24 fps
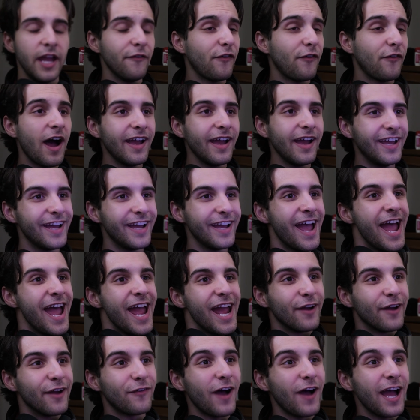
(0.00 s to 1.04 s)
If
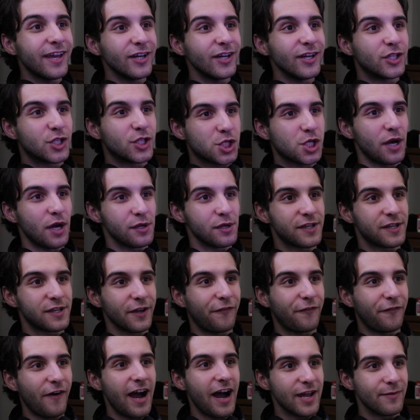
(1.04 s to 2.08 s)
I could
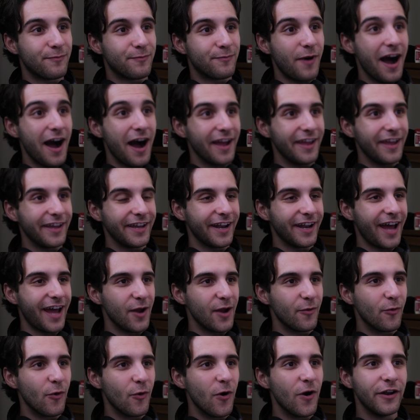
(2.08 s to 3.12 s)
justify buying it,
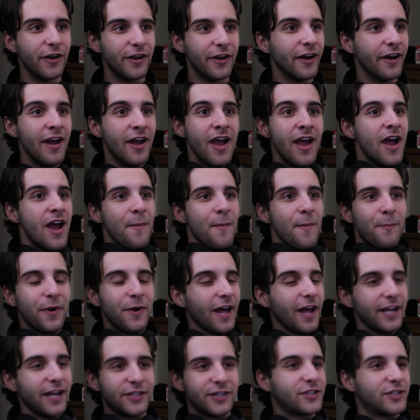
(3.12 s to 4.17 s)
I would. But
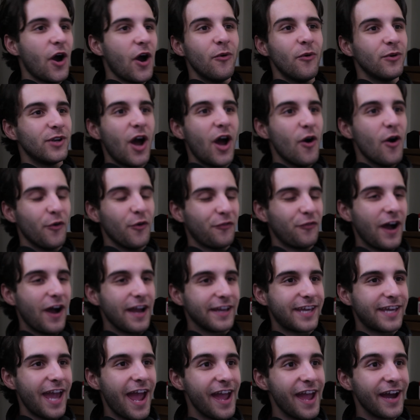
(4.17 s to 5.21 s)
I don't know if I
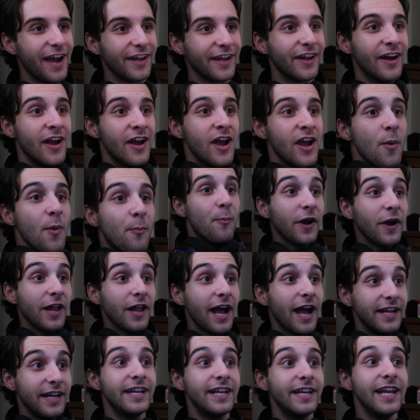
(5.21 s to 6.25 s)
can, but
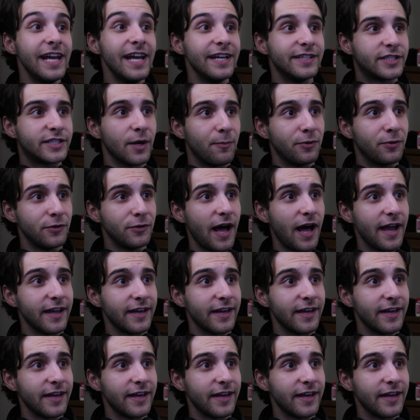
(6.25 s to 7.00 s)
I need to play